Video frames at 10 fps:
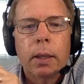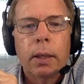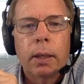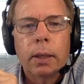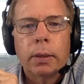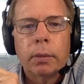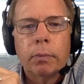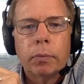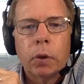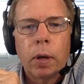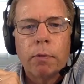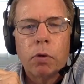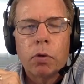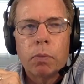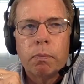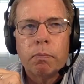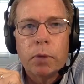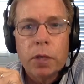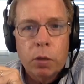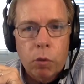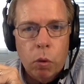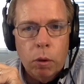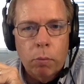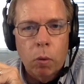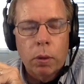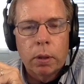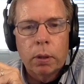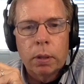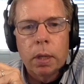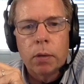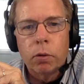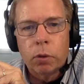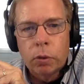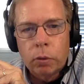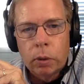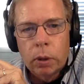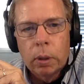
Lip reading: So I've used eSword more than the other two.